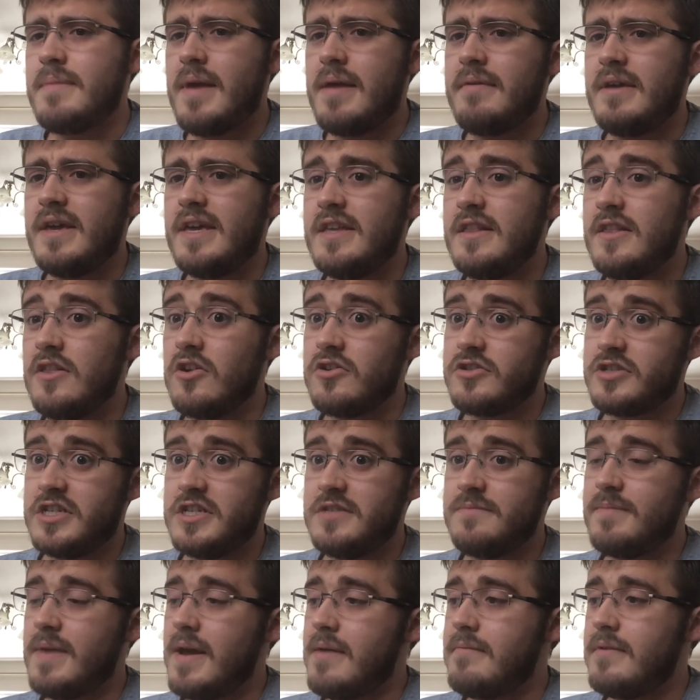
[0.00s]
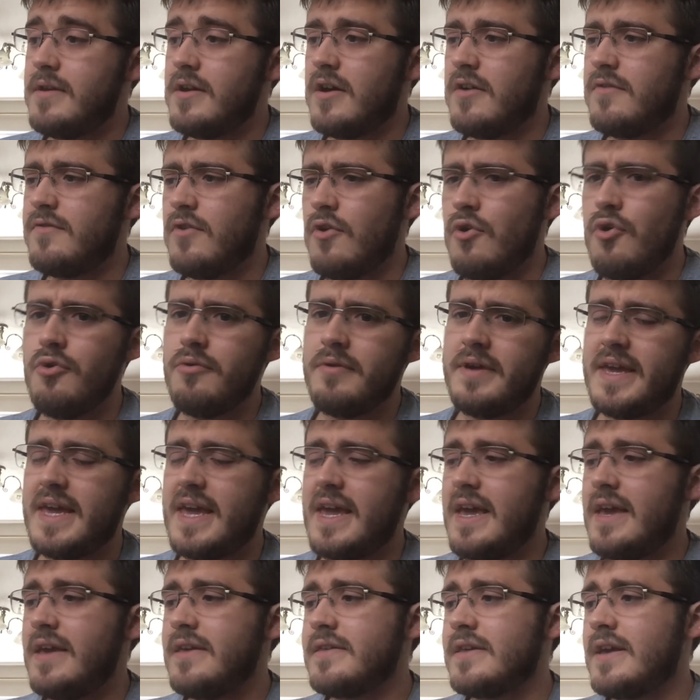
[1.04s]
maybe he lost his memory of who
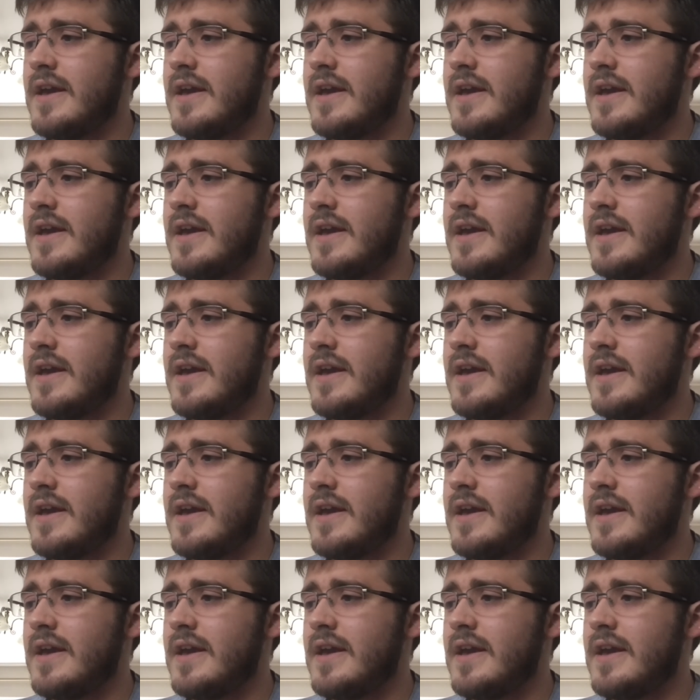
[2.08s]
he is?